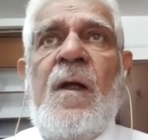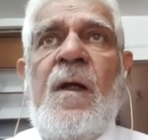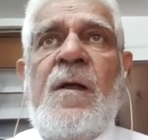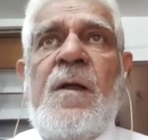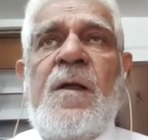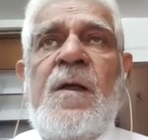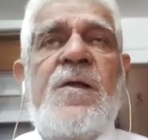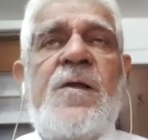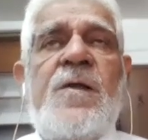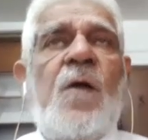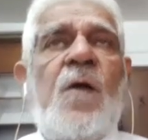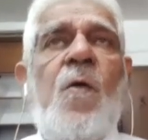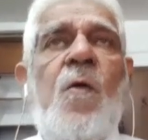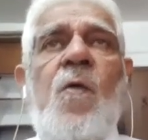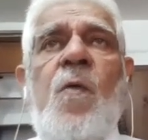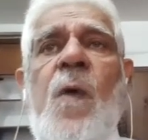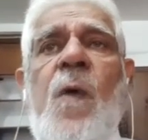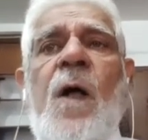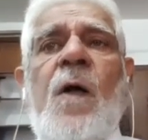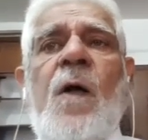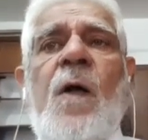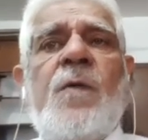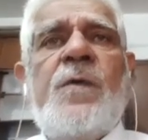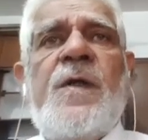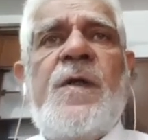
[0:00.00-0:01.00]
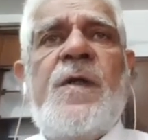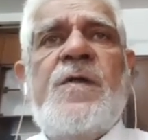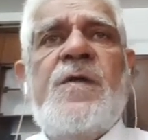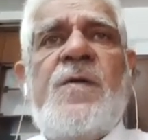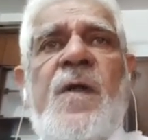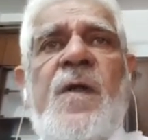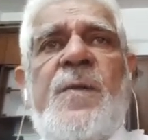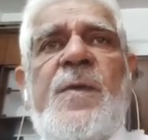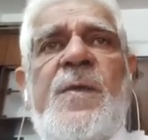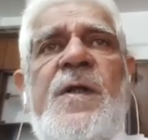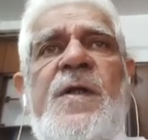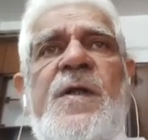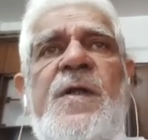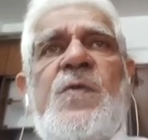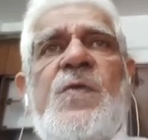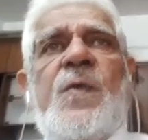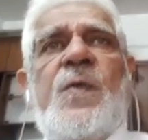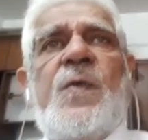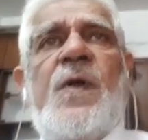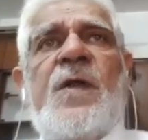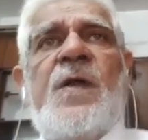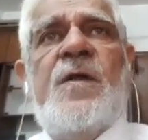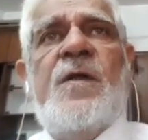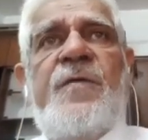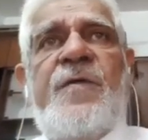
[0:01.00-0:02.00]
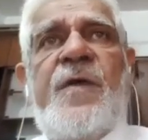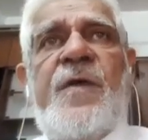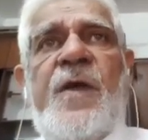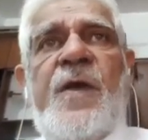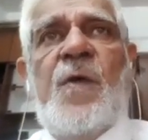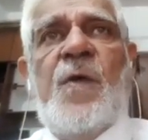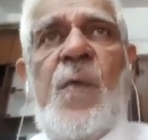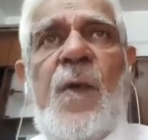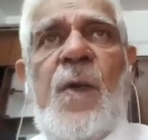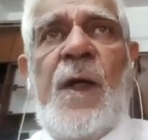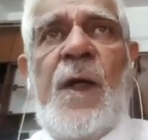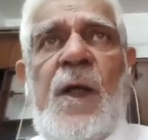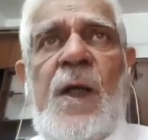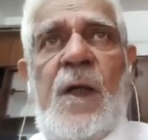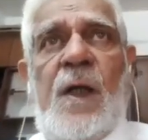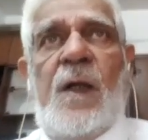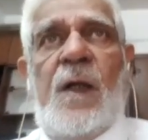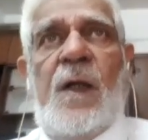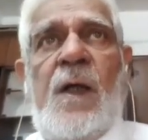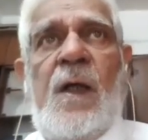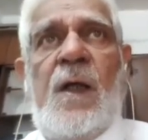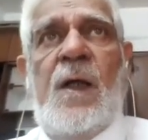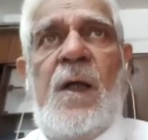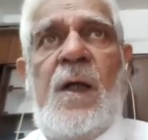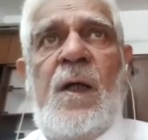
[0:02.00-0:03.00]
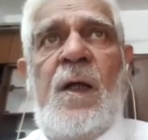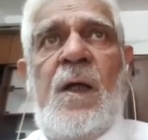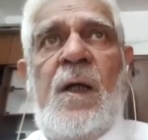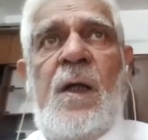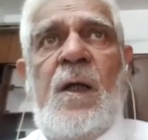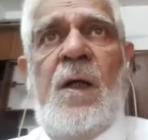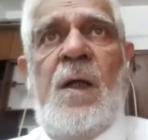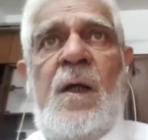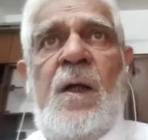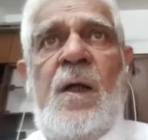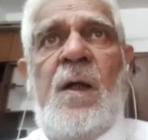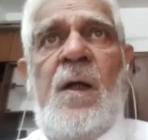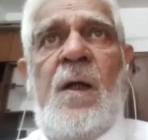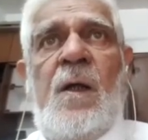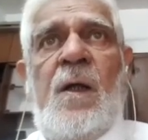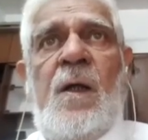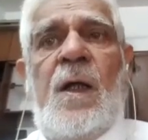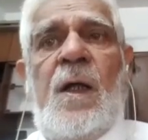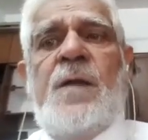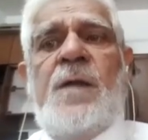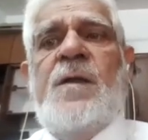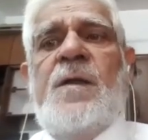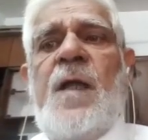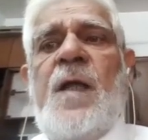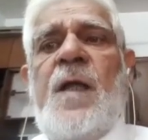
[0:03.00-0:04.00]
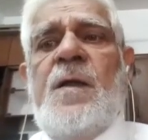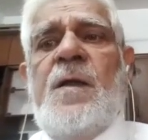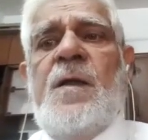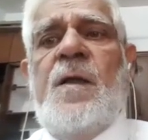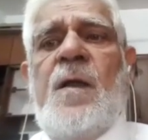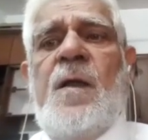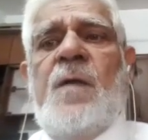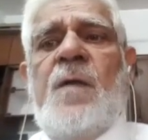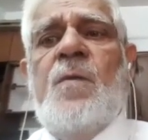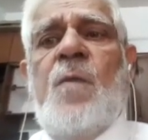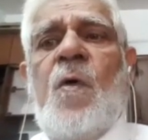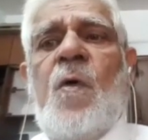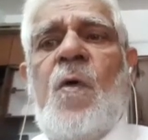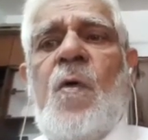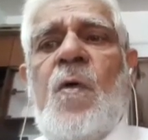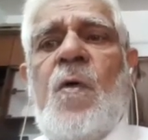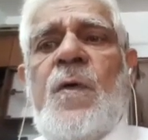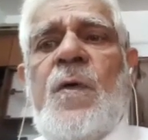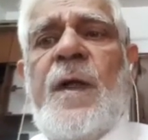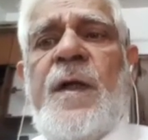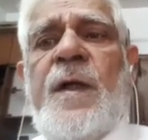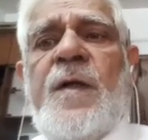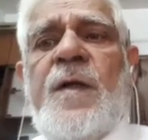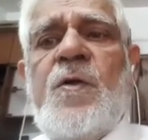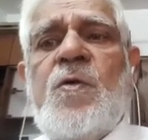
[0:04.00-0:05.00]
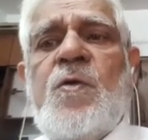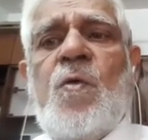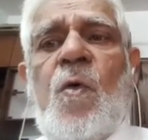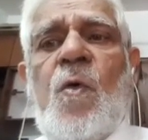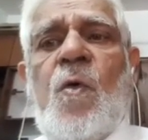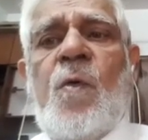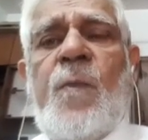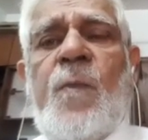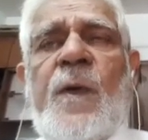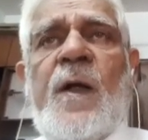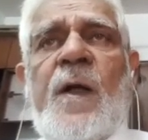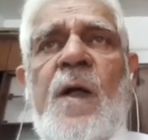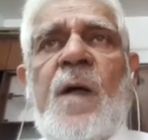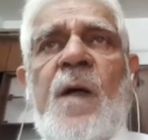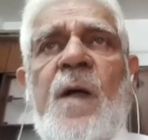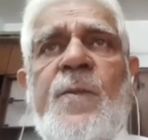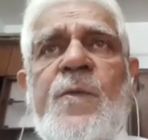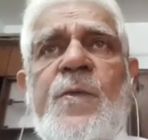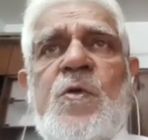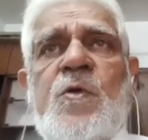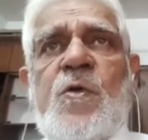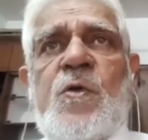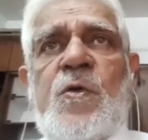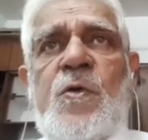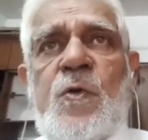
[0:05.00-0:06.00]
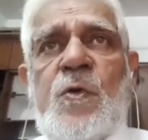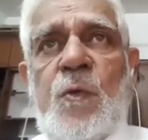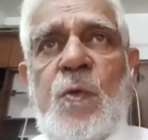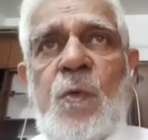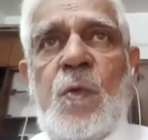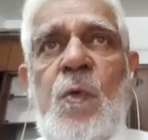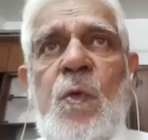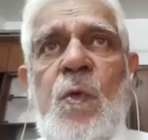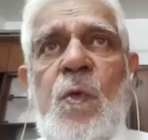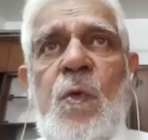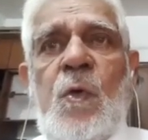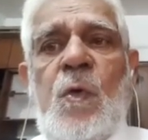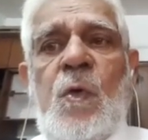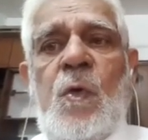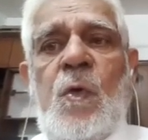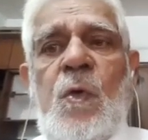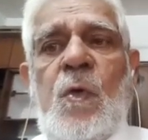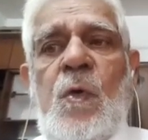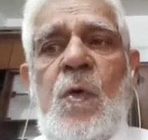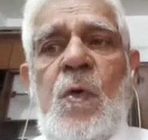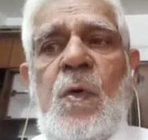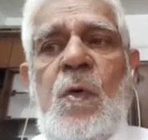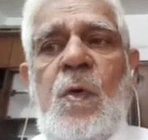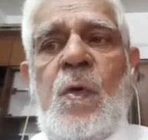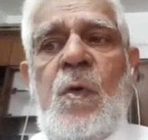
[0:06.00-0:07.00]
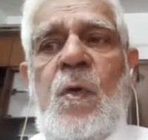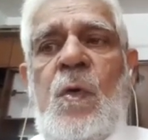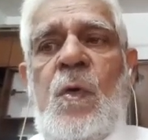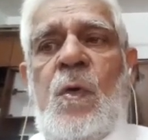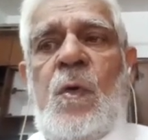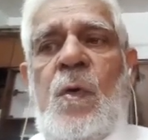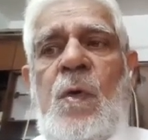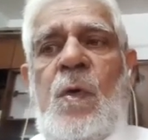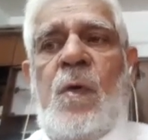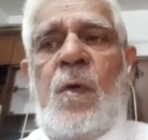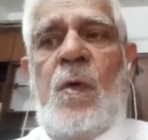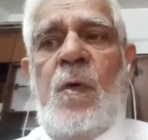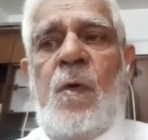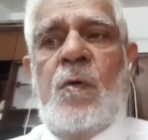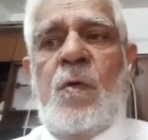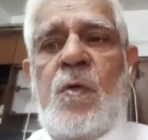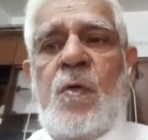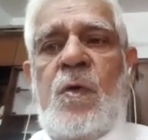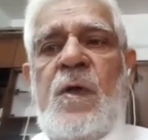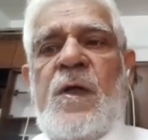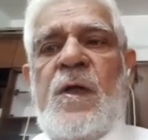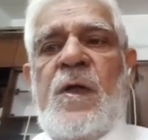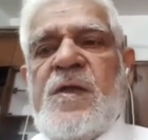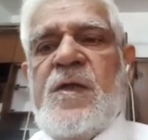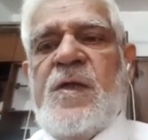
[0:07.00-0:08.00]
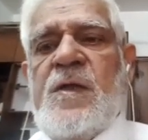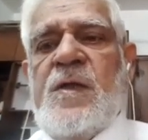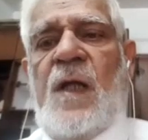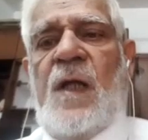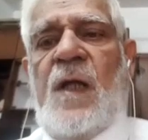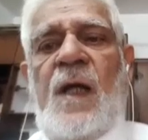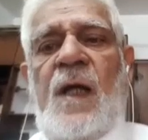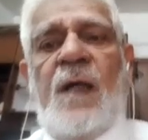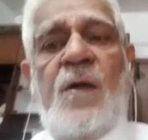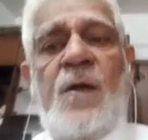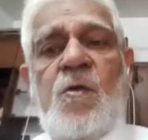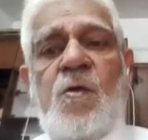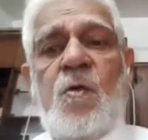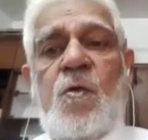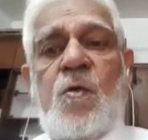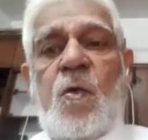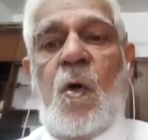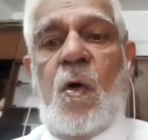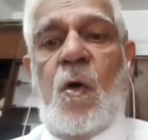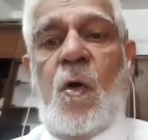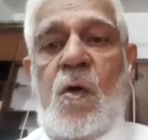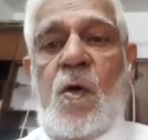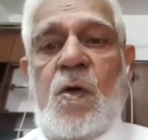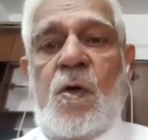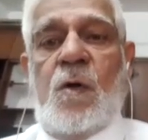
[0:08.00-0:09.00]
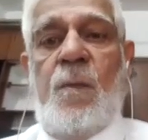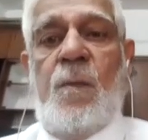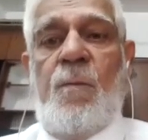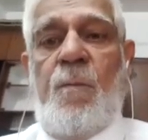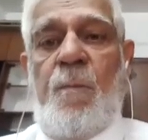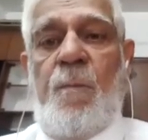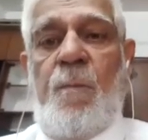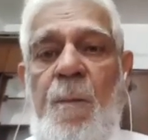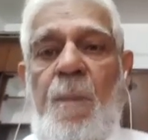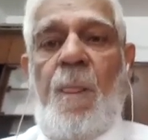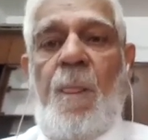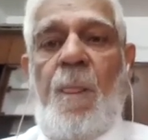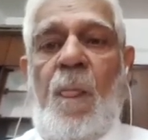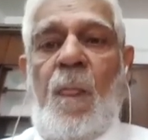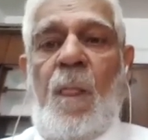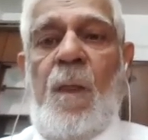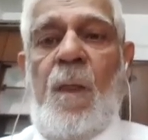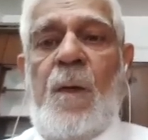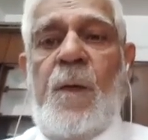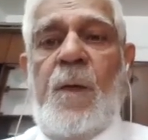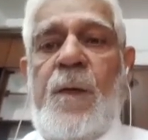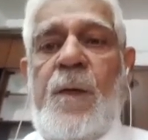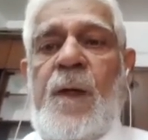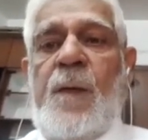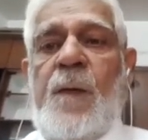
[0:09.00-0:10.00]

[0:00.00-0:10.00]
They say, oh, wow, these remedies work very well. And then they are more ready to open up to you, to listen and to talk. Okay.